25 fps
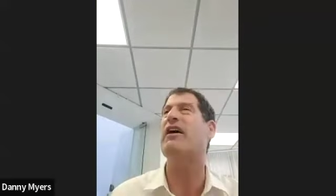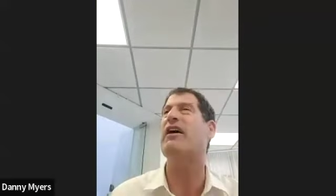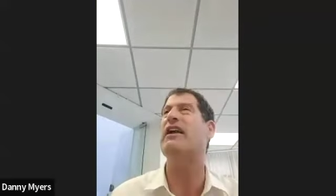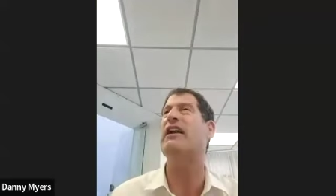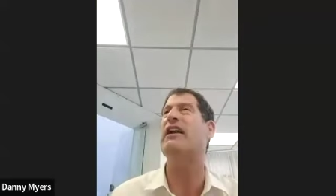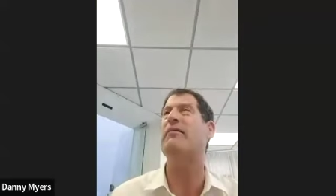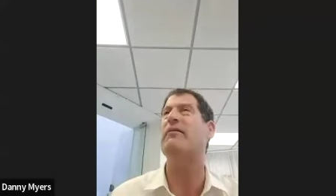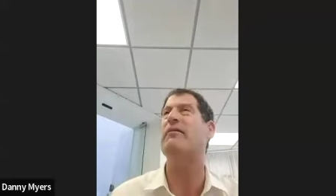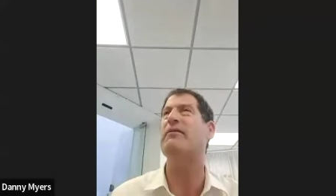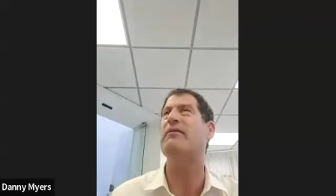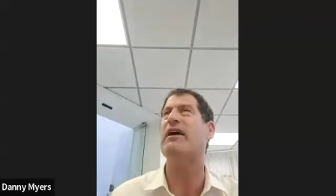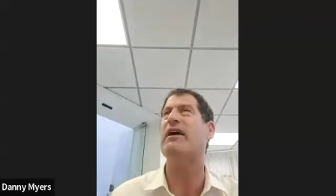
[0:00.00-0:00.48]
an
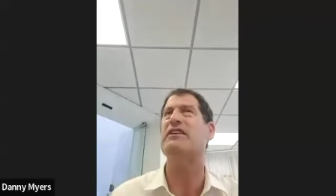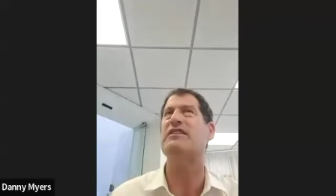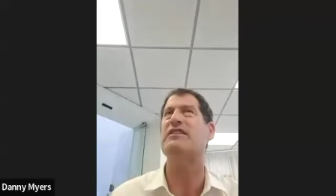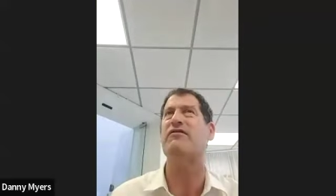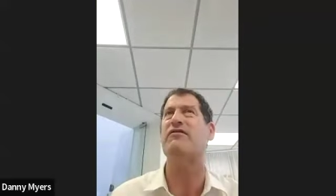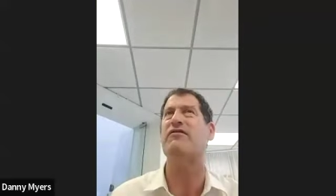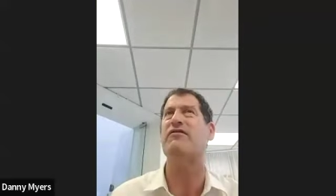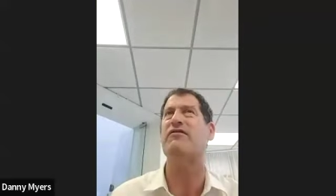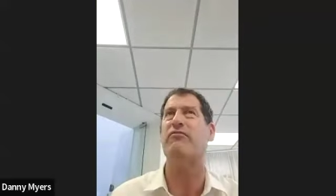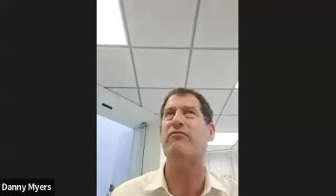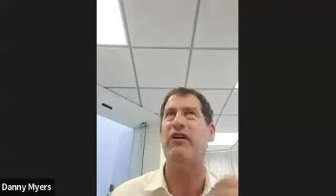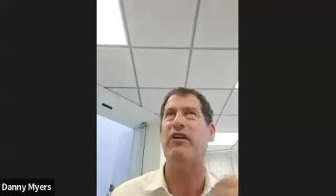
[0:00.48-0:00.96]
obligation
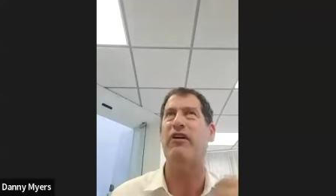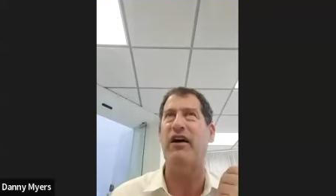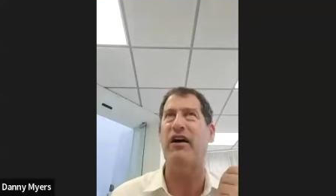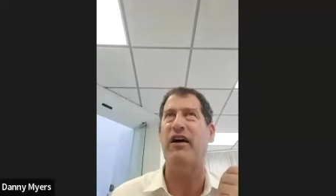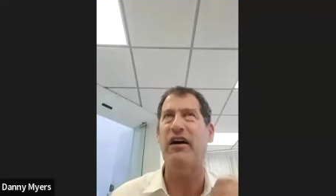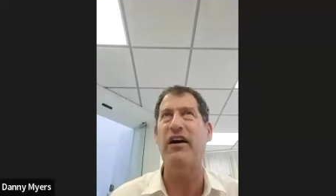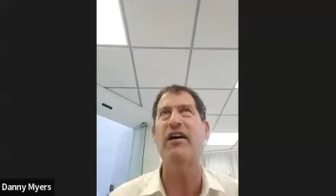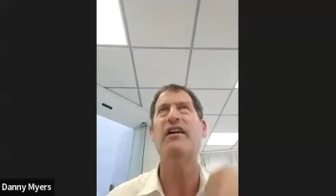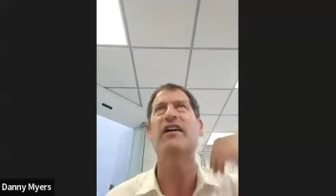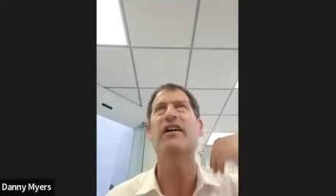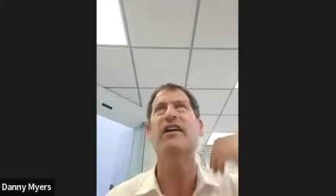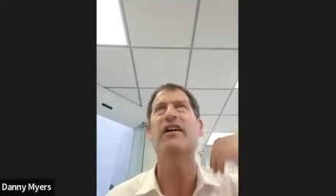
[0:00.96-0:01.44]
for
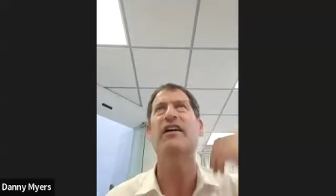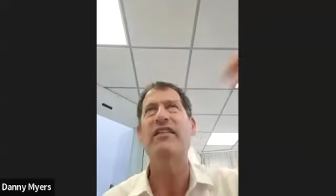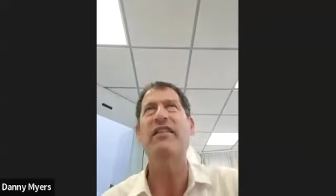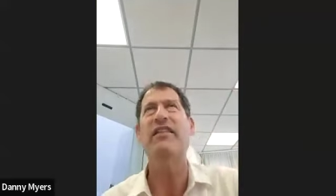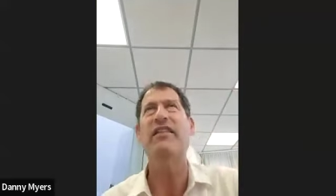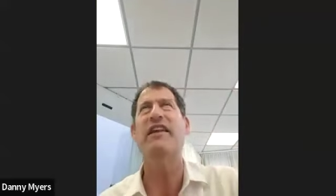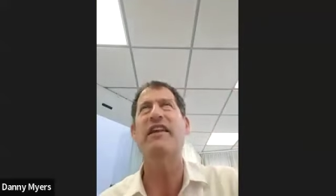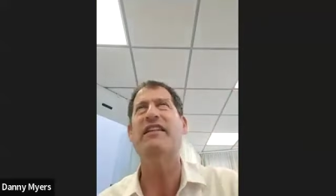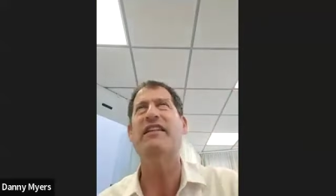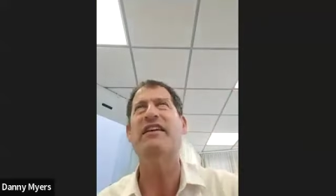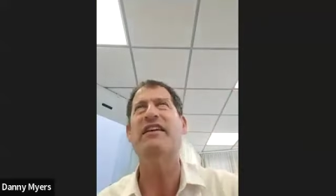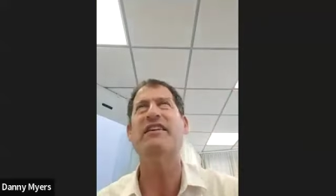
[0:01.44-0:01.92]
bracha, that
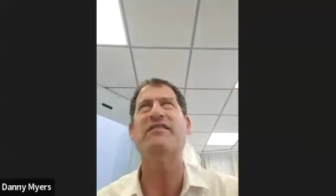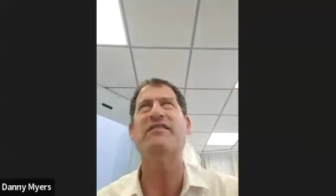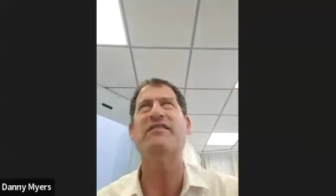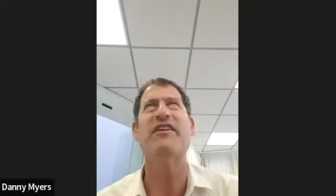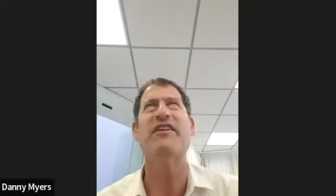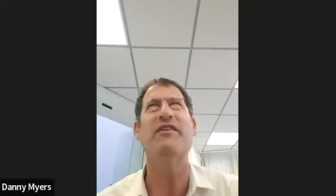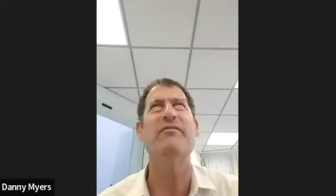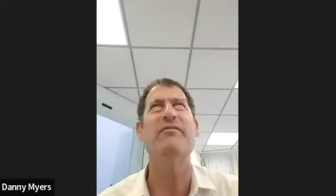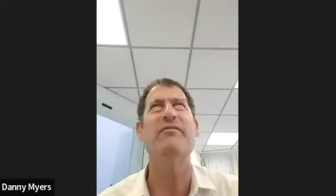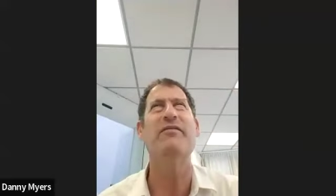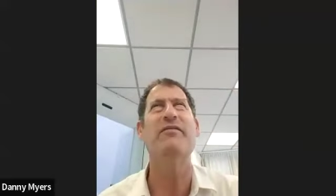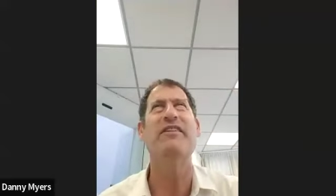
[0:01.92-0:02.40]
he does for him.